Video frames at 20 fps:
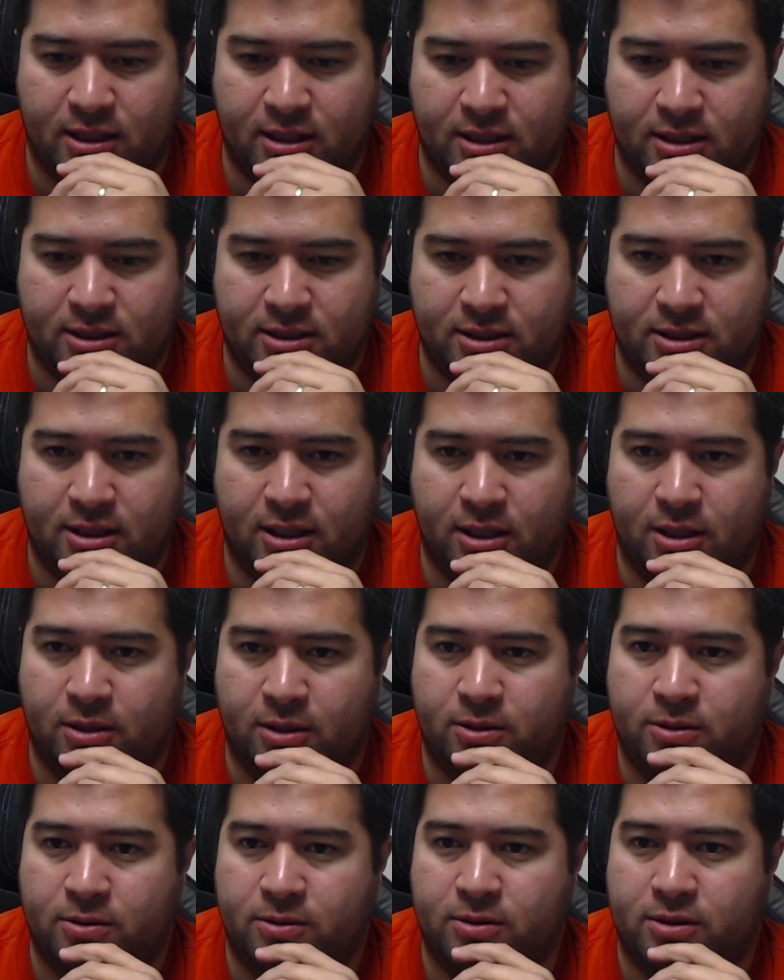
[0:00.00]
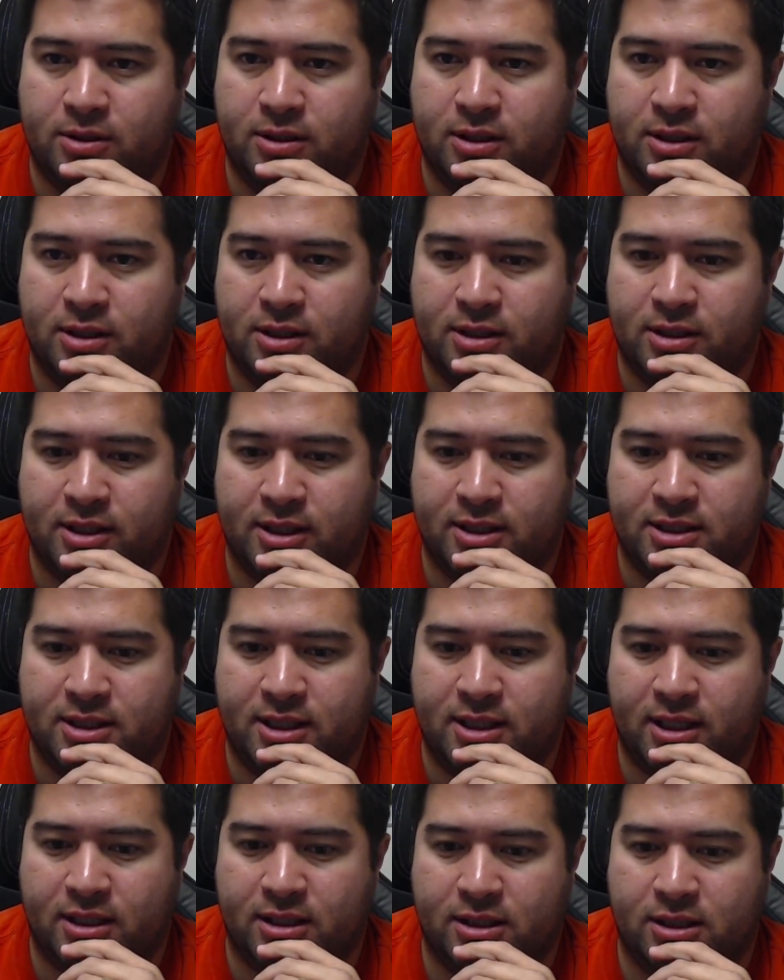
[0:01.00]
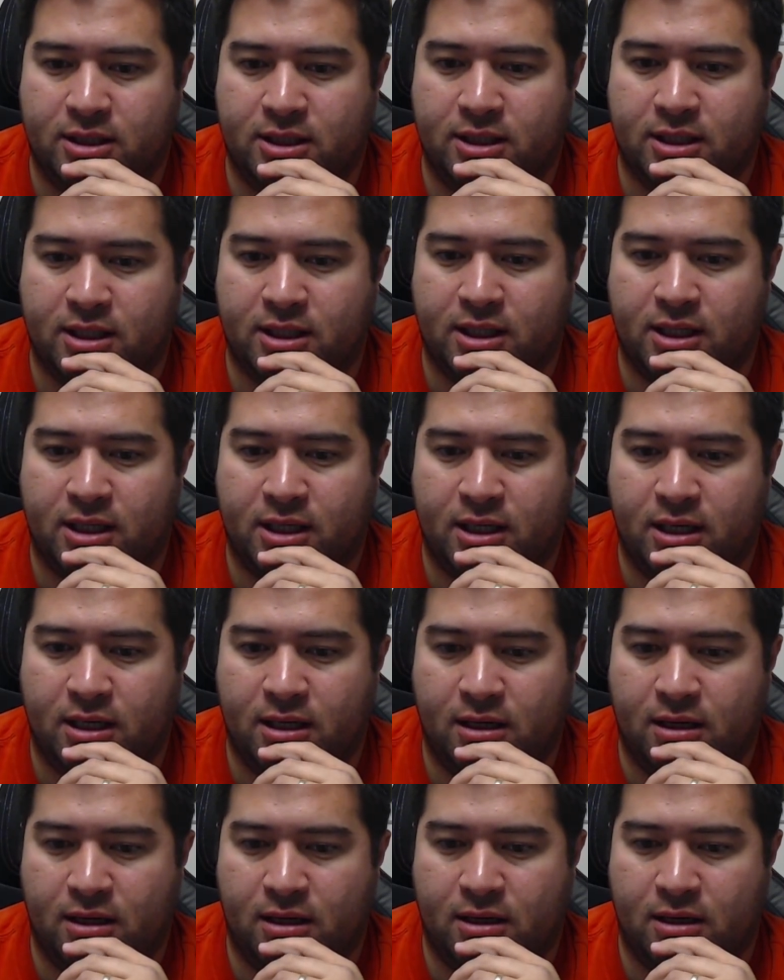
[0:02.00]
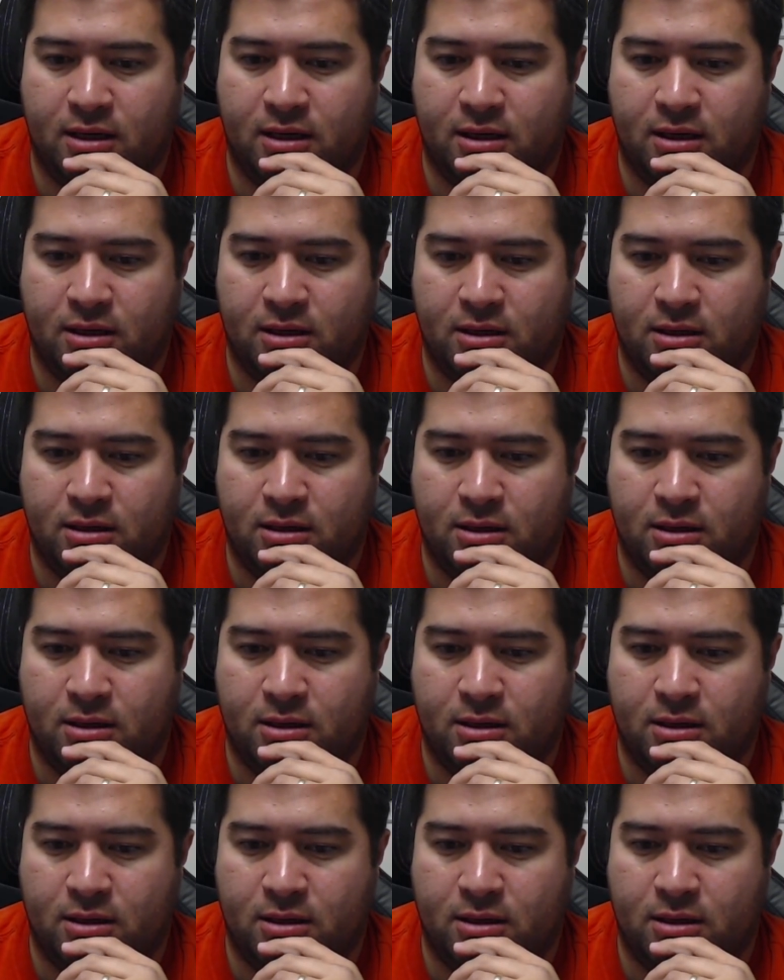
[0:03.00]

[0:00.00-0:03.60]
So let's take a look here.